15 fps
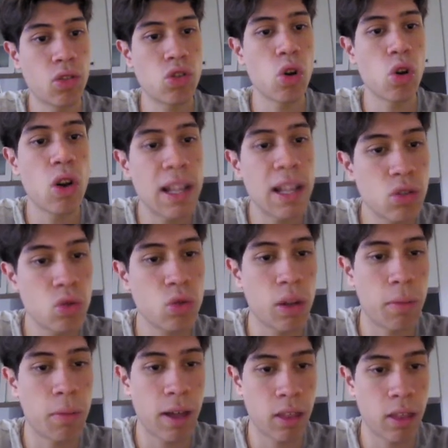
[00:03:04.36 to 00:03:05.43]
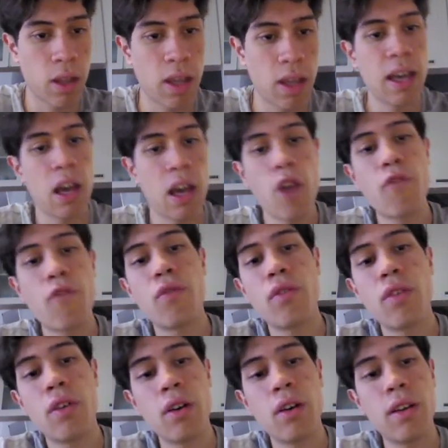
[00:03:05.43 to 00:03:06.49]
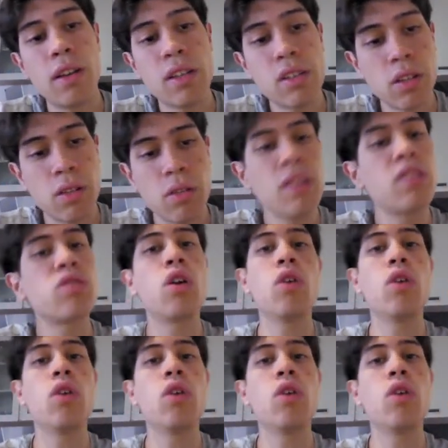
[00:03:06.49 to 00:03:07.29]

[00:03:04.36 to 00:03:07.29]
so let's do the math. Let's go